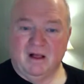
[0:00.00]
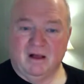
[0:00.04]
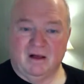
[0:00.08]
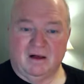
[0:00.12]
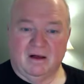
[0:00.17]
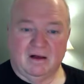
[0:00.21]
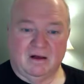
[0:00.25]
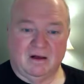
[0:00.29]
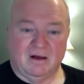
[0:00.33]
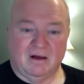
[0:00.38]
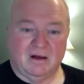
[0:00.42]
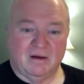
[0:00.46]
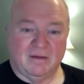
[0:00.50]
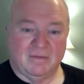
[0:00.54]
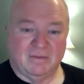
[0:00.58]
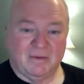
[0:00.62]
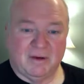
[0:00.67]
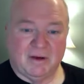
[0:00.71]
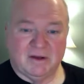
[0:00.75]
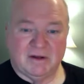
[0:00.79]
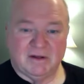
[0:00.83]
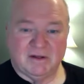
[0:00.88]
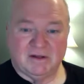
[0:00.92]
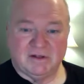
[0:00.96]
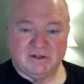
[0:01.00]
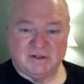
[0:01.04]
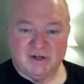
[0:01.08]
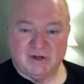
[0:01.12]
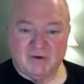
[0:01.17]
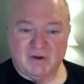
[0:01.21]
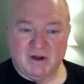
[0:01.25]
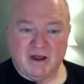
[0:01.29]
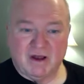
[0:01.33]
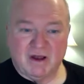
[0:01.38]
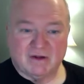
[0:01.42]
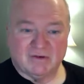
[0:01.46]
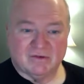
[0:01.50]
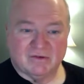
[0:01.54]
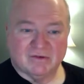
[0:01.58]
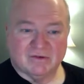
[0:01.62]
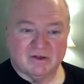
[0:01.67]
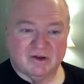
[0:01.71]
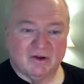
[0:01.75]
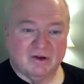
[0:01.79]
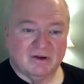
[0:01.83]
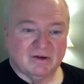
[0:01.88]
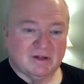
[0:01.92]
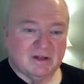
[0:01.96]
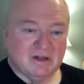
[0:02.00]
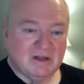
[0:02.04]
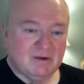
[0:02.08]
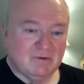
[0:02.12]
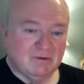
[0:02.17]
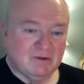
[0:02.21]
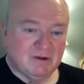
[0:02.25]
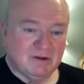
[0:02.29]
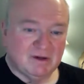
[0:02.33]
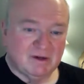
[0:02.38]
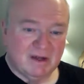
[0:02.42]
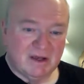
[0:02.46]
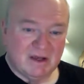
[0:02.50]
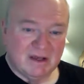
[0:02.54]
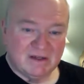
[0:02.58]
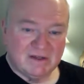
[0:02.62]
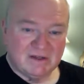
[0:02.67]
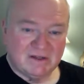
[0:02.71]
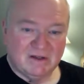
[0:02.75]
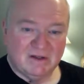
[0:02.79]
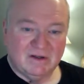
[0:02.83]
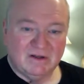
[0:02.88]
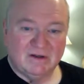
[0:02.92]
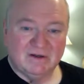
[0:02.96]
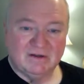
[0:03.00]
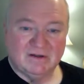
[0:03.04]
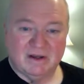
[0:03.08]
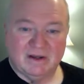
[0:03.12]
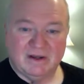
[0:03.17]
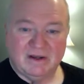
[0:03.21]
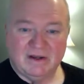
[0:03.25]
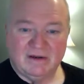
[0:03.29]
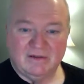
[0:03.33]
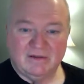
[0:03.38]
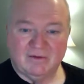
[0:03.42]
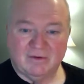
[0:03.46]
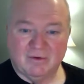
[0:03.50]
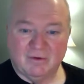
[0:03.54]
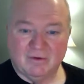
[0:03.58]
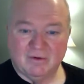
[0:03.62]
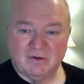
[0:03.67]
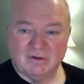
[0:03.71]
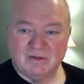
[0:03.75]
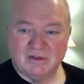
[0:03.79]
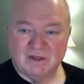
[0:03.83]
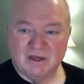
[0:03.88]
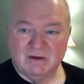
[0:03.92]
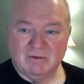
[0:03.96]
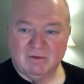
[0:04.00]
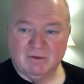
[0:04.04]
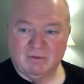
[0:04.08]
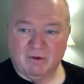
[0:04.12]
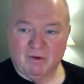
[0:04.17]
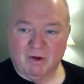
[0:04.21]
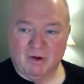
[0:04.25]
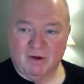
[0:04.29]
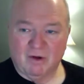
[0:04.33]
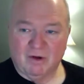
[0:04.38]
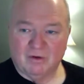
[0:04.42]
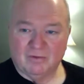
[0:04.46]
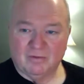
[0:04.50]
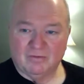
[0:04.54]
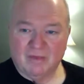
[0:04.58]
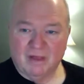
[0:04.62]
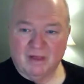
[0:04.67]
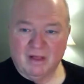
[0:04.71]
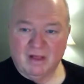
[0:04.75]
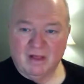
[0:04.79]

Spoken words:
But his detractors thought he wouldn't last long, and of course they were wrong.